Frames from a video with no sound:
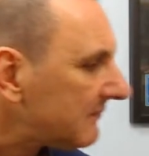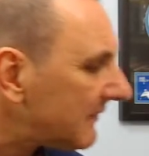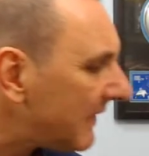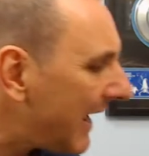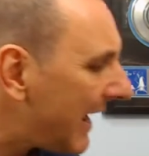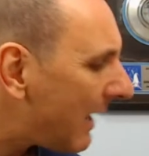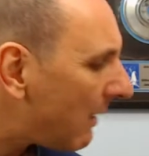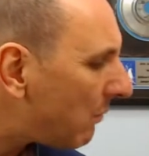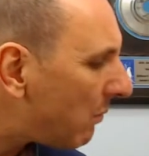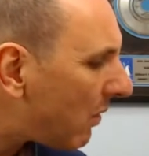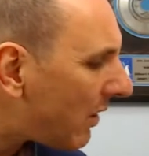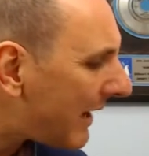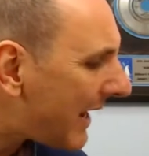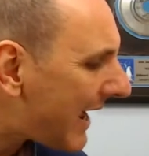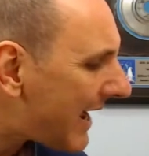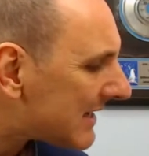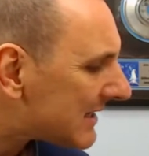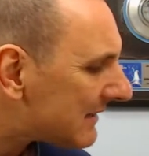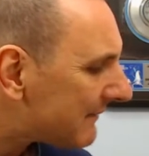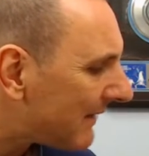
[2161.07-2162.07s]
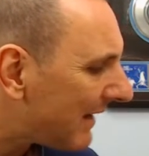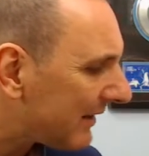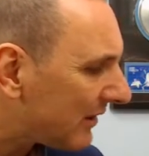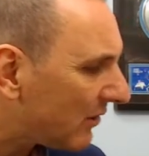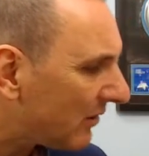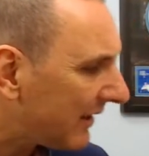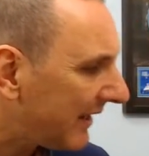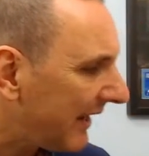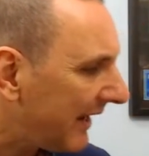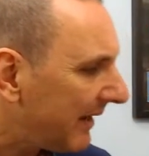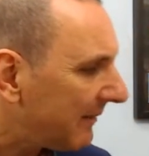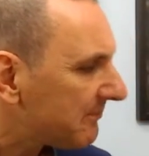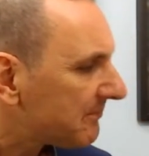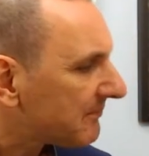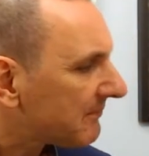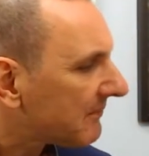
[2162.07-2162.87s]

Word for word: Now, what else have I got here?